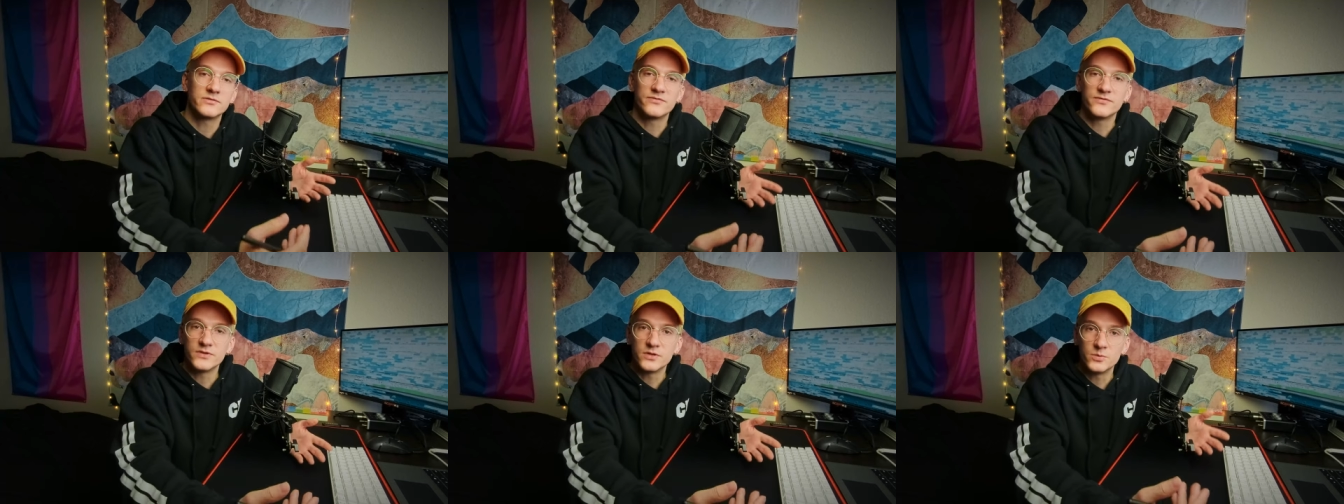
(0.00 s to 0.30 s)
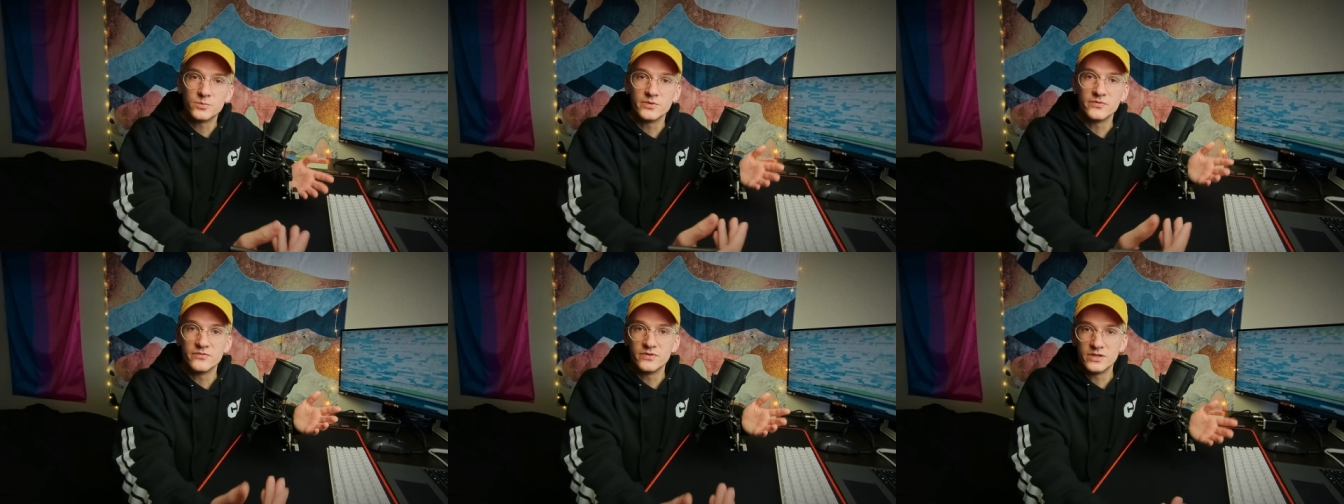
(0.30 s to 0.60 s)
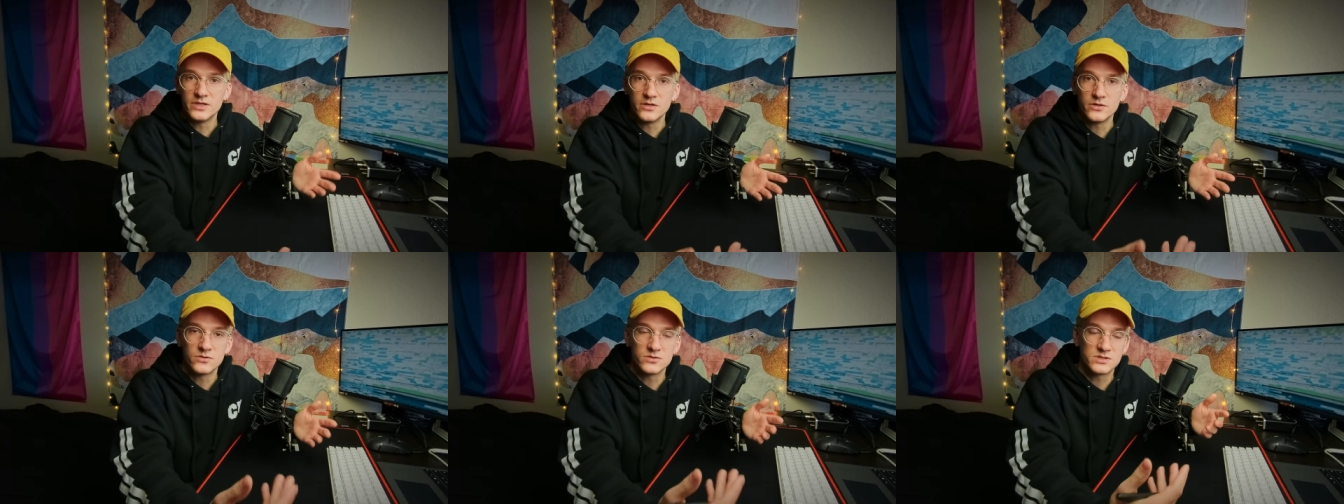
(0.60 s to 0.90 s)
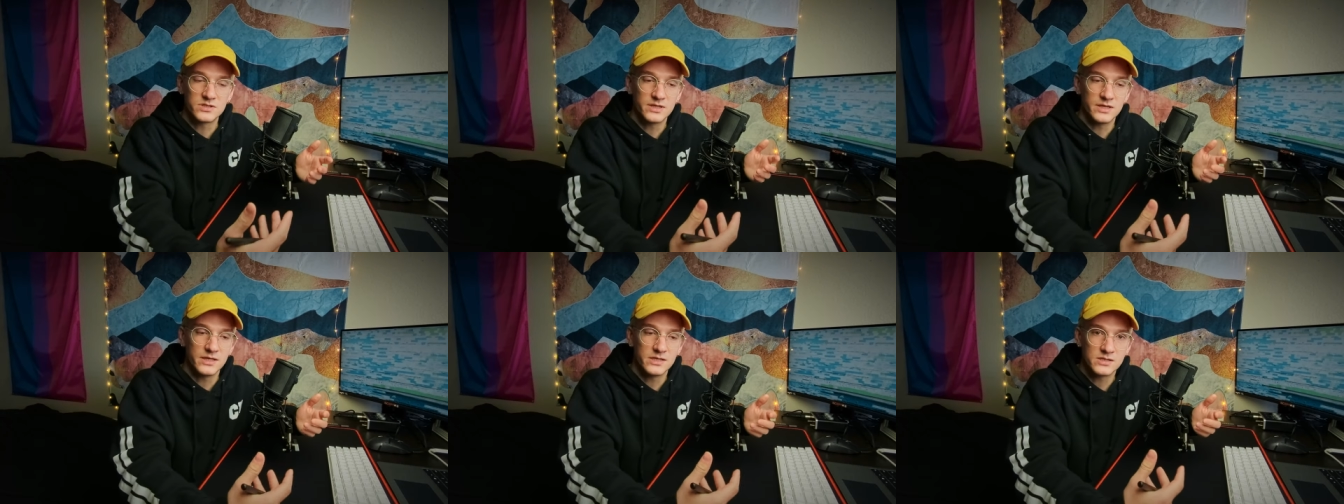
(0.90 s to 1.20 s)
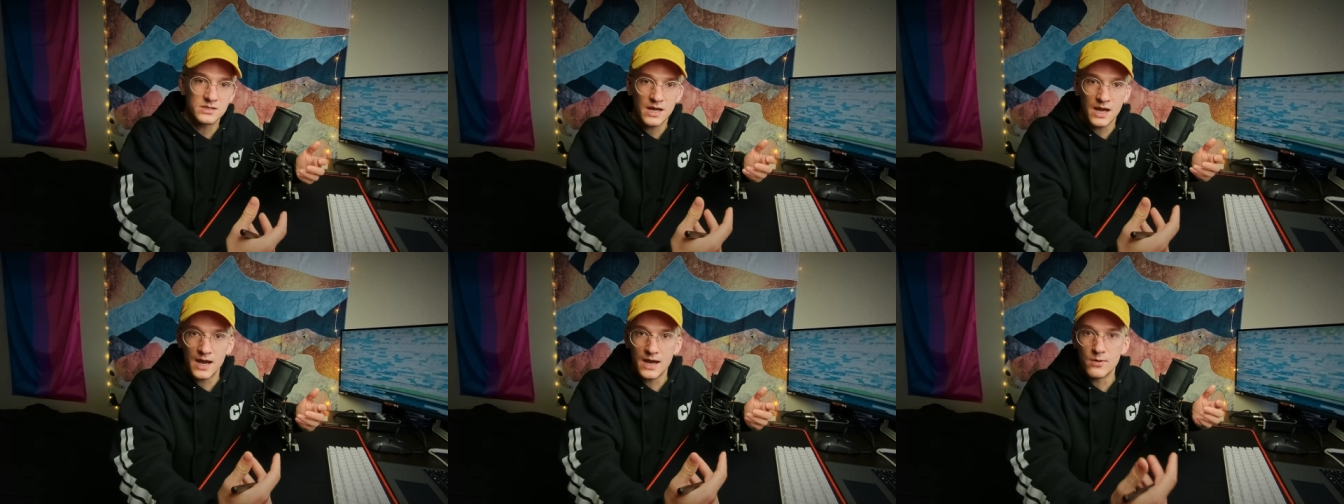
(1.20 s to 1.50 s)
film the videos
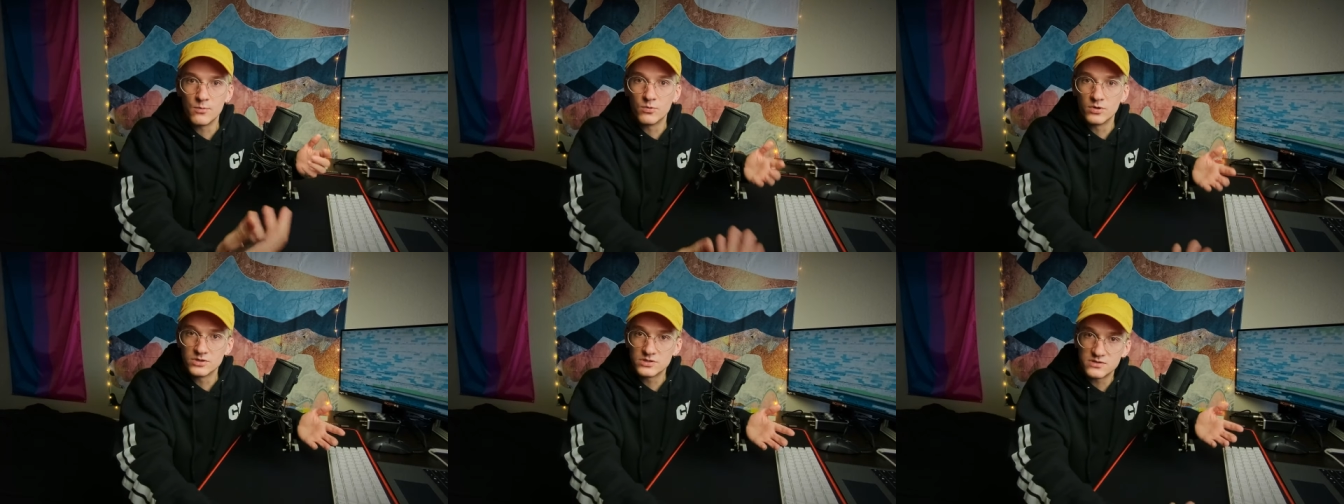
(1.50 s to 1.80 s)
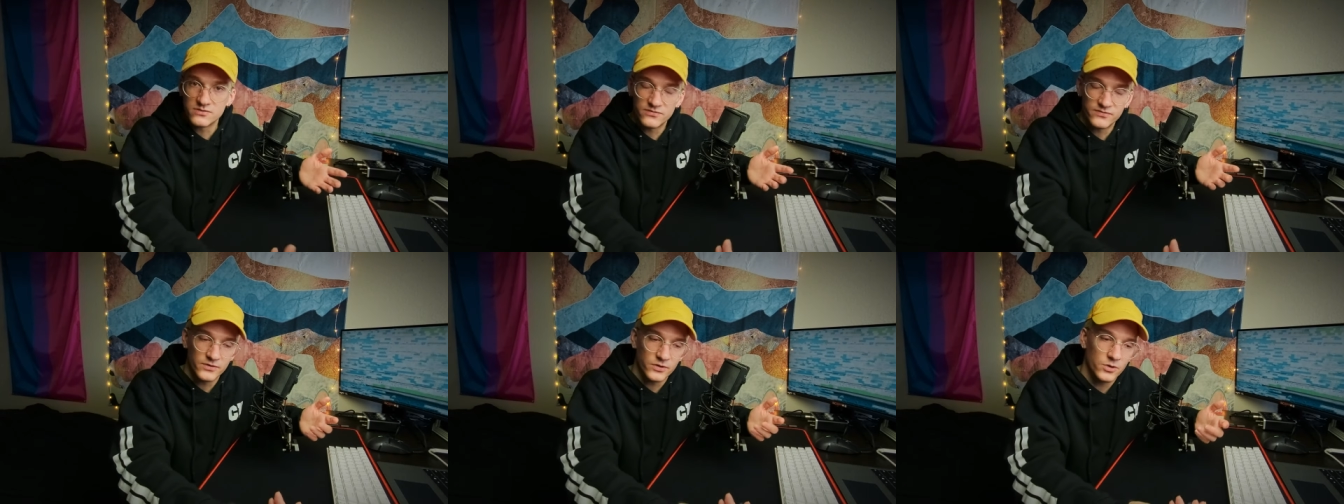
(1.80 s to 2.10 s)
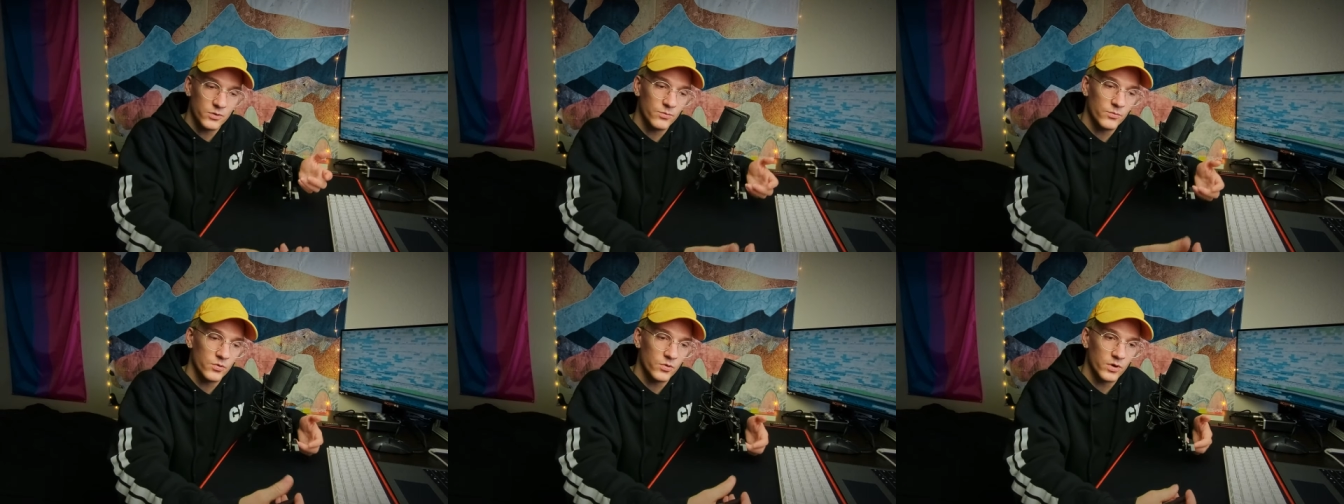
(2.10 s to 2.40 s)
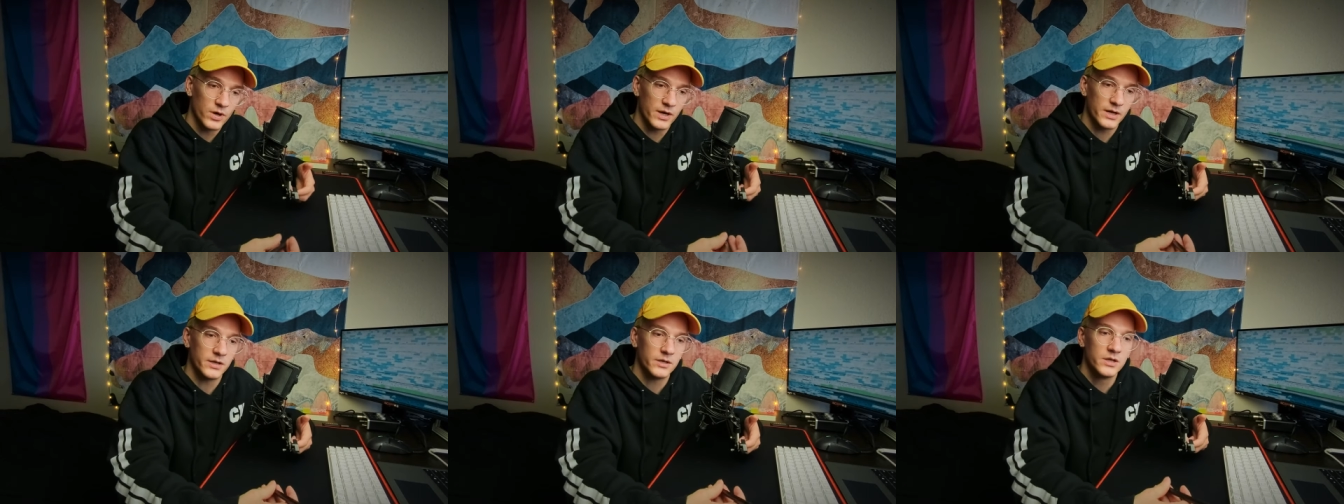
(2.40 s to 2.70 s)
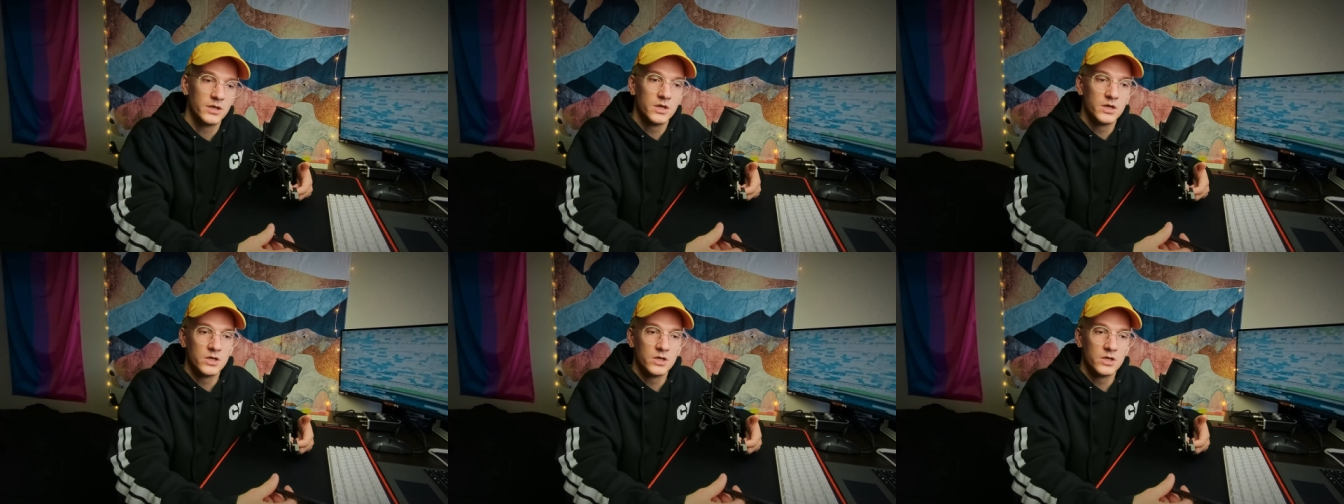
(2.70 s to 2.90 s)
that I want to film or I,